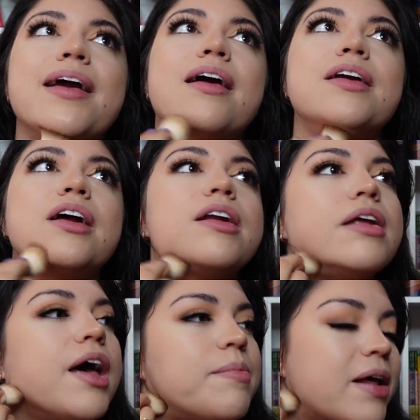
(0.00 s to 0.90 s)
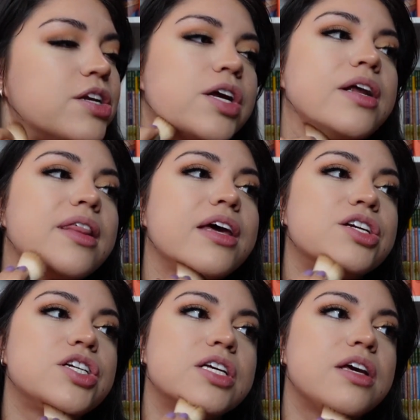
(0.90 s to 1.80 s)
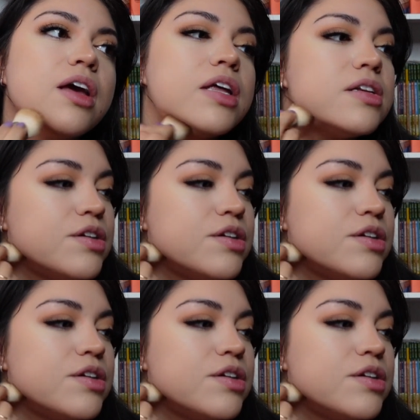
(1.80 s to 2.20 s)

character had mentioned that she